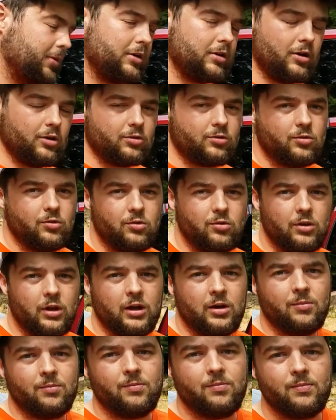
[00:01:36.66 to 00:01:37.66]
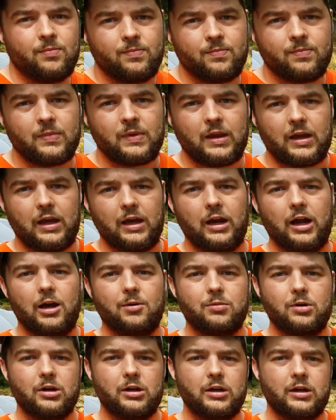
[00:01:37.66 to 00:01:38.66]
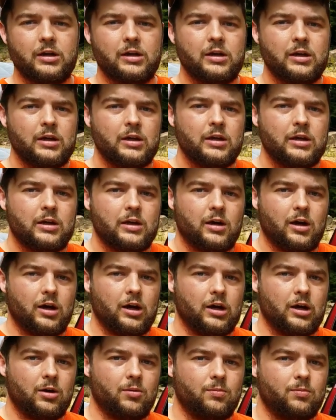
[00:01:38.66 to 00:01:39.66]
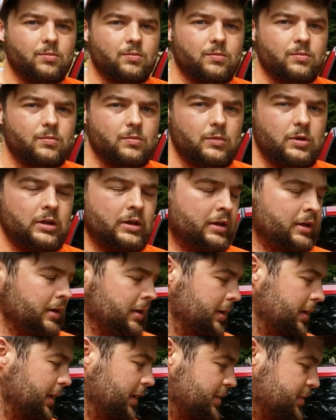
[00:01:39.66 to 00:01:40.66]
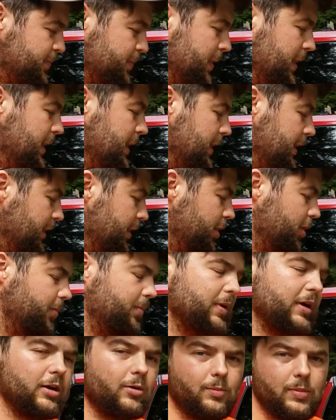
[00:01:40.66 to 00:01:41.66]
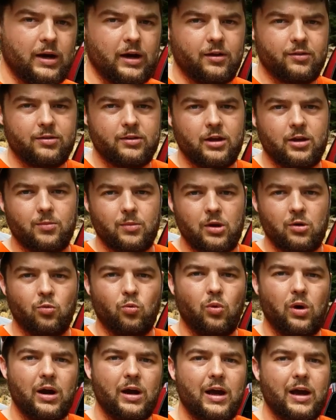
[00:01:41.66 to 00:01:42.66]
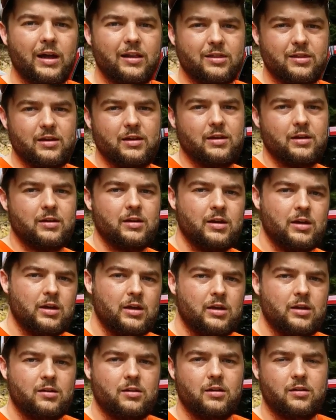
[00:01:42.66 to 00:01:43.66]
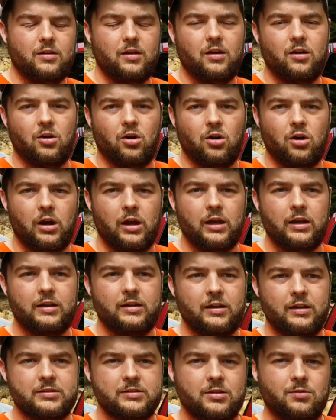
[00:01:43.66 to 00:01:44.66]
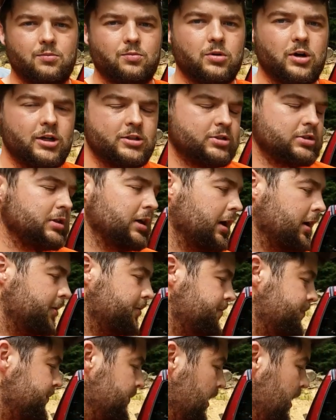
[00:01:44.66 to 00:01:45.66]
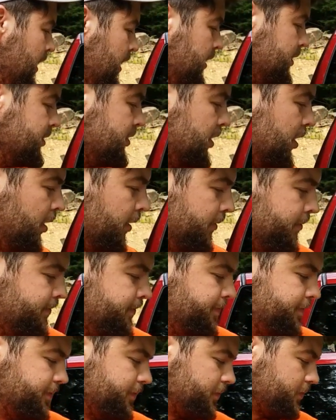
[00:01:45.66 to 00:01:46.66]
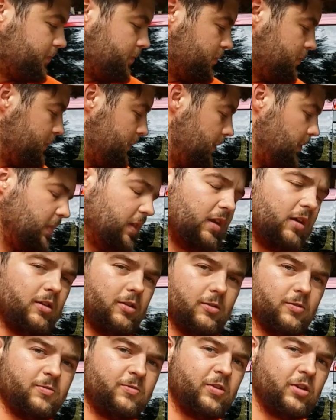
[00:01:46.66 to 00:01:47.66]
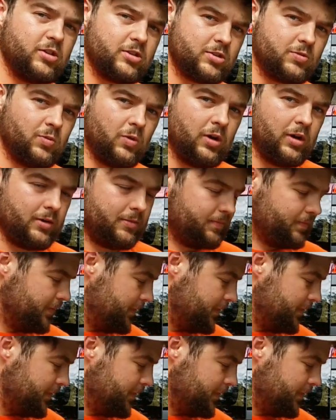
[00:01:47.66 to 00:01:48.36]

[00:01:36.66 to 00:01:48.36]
going to go through them, and I'm going to explain a little bit about them and why I think that they are a decent brush gun. So, first one,